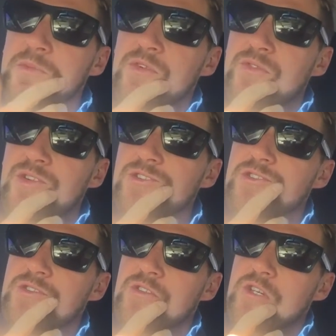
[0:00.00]
at my
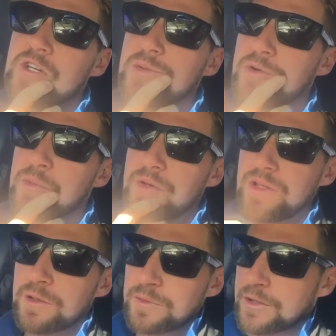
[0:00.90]
first property
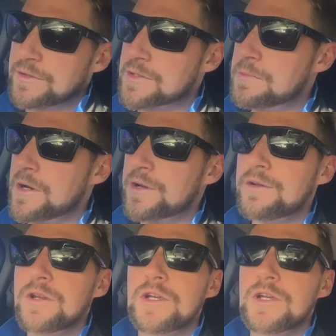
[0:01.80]
that I'm going to mow.